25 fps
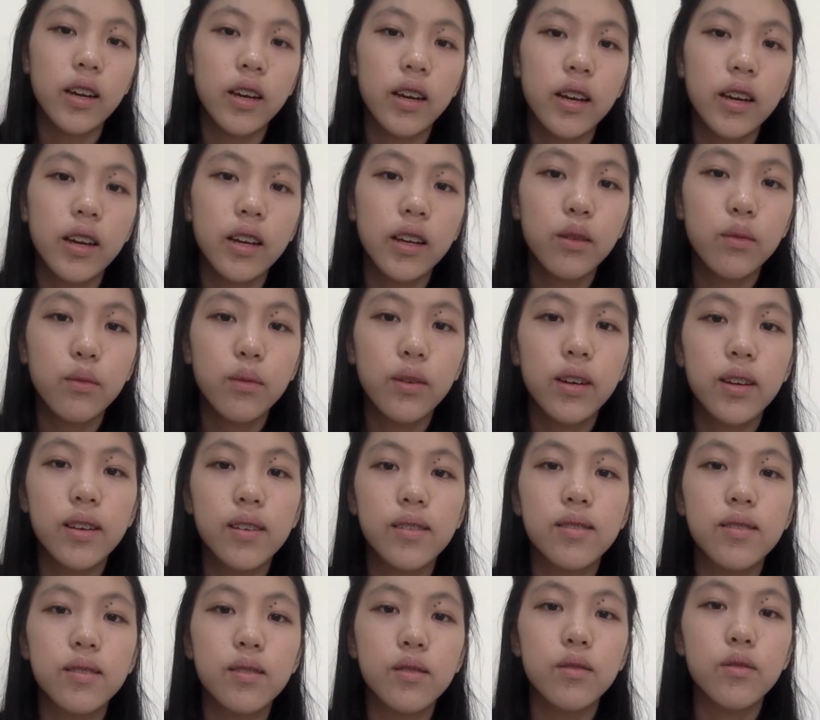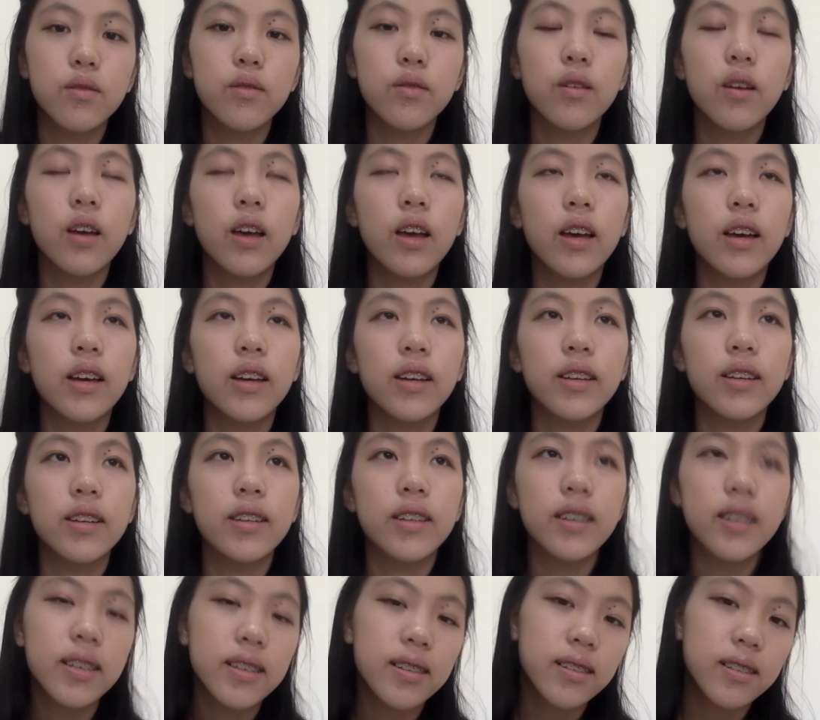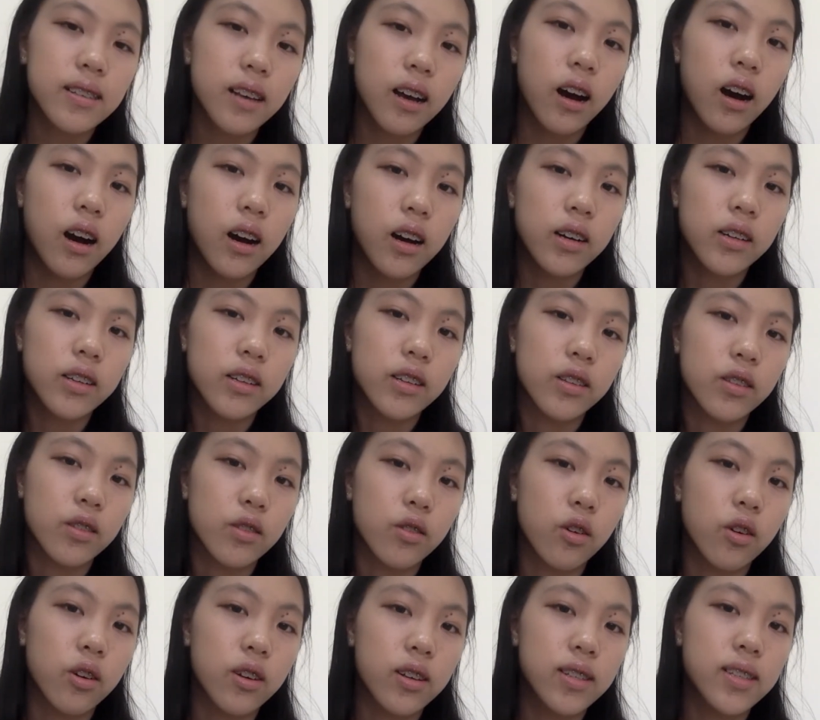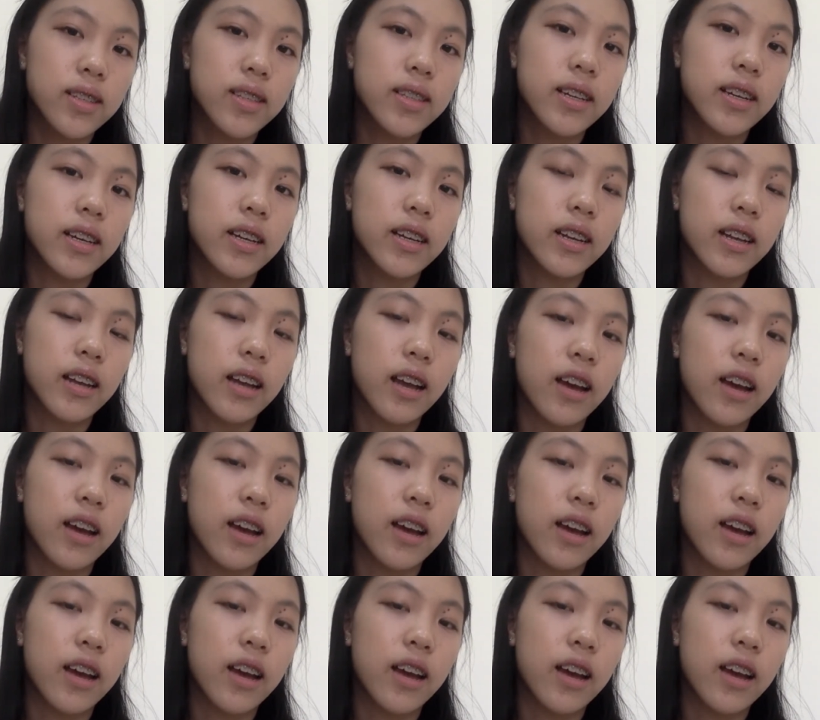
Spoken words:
Anyway, so these are the thoughts that